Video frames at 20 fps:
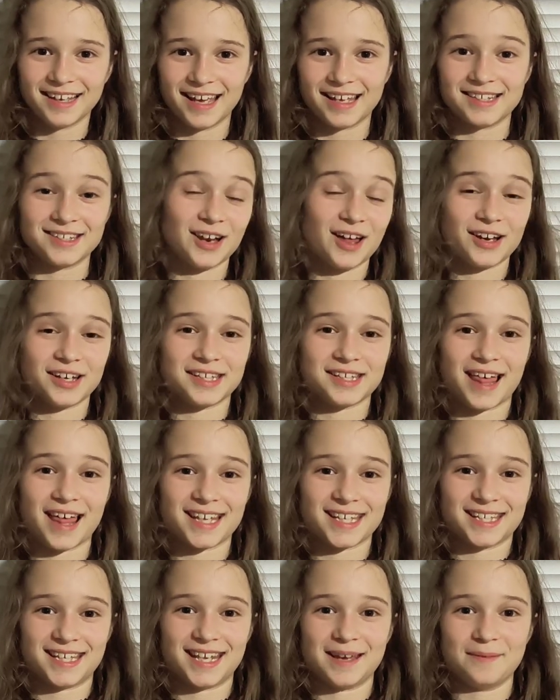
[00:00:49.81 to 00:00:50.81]
It's not his
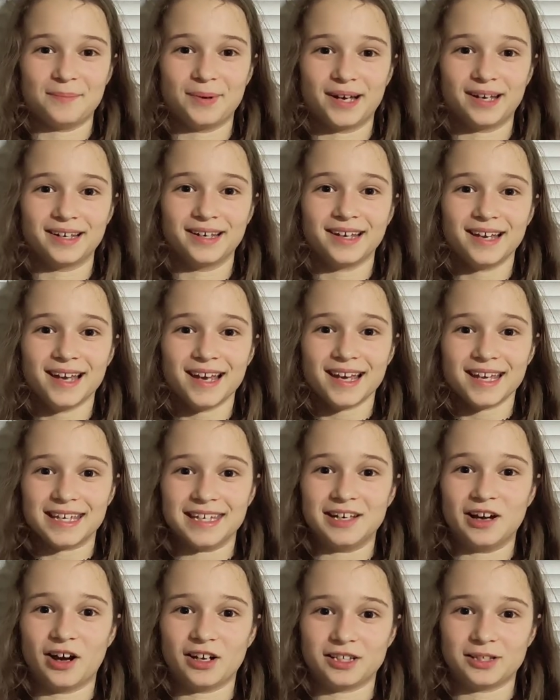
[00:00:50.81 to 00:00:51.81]
last day, but
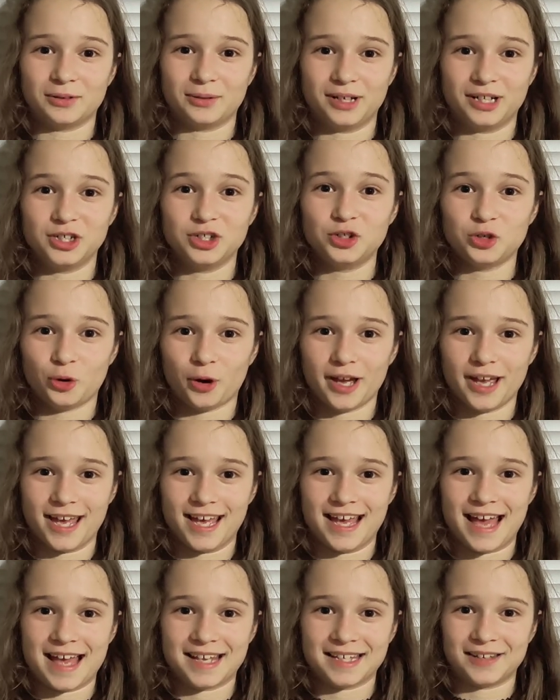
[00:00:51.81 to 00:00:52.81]
he got to enjoy
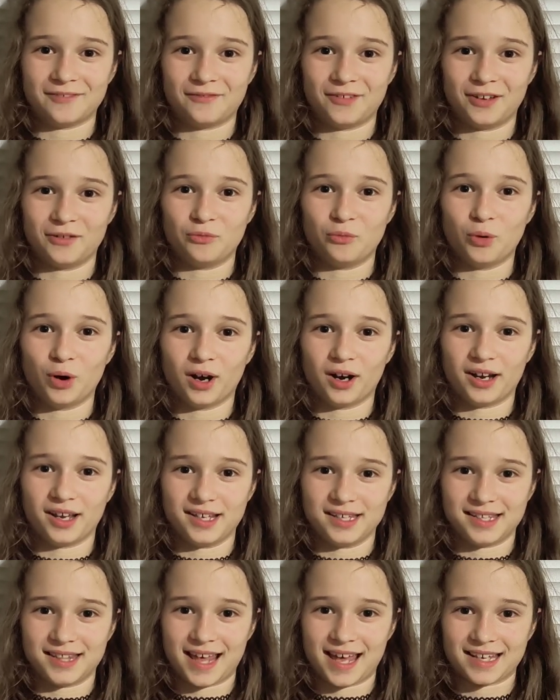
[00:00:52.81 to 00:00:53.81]
it as if it were
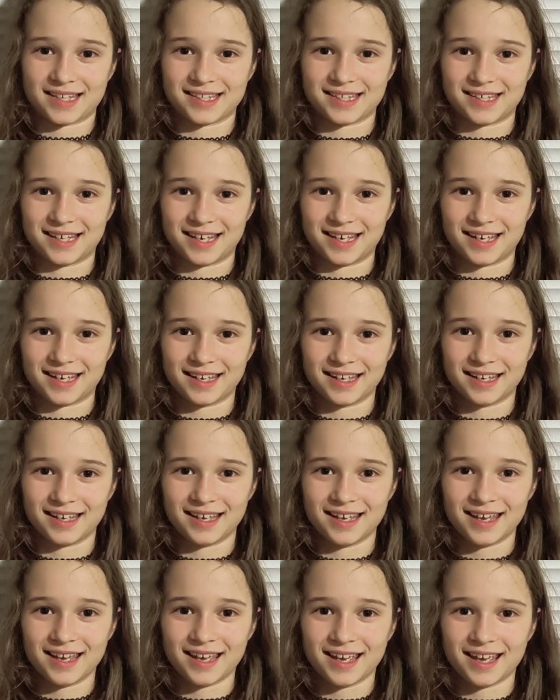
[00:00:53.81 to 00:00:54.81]
his last day.
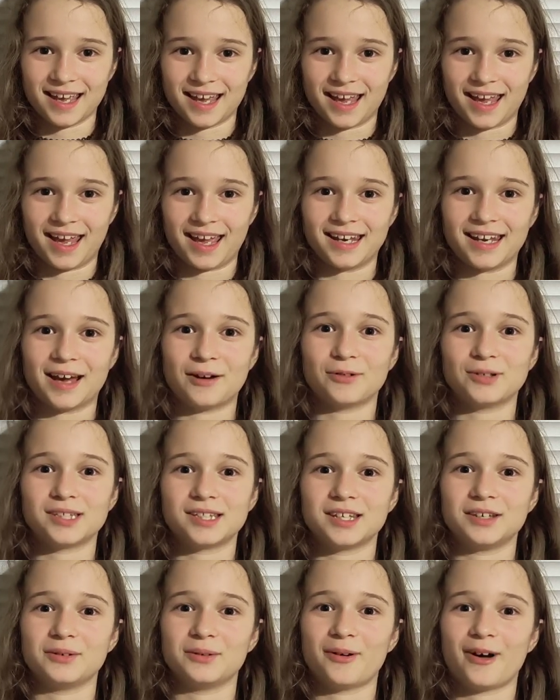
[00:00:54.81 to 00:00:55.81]
And I will
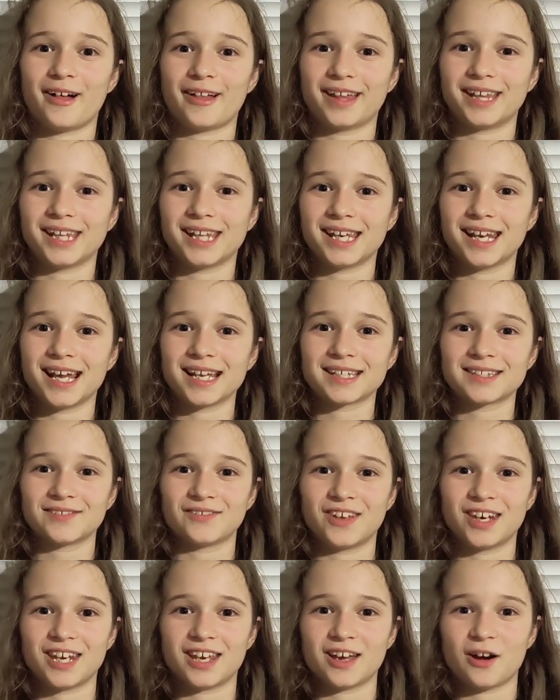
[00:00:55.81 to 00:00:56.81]
see you all in the
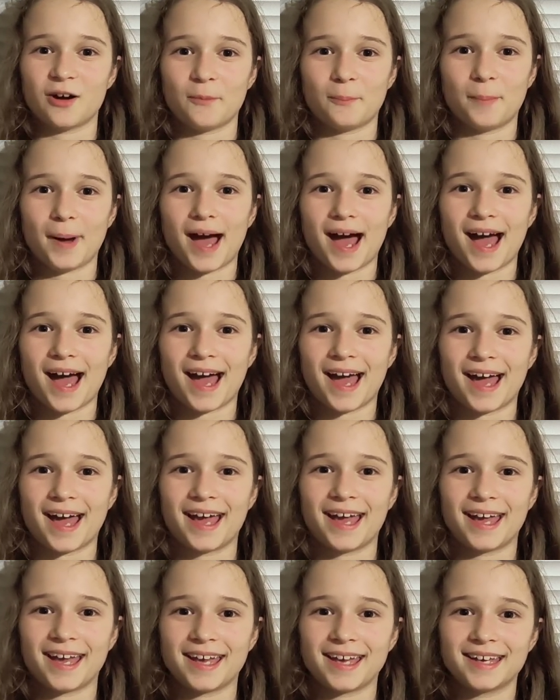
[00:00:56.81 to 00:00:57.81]
next video.
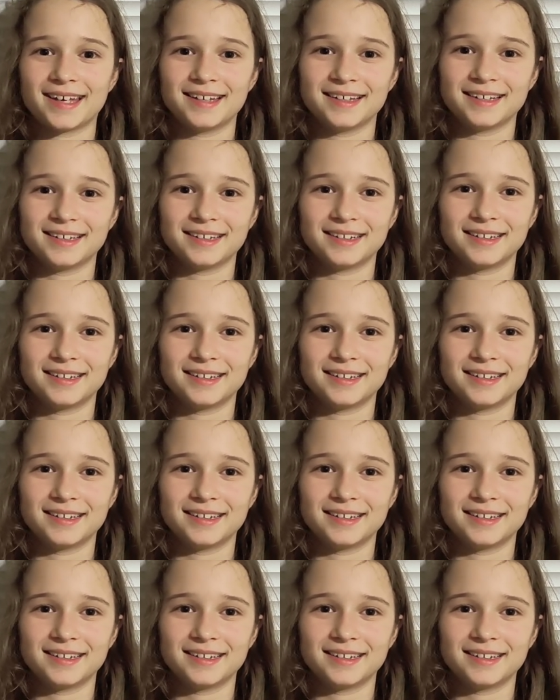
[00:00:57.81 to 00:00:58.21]
Bye!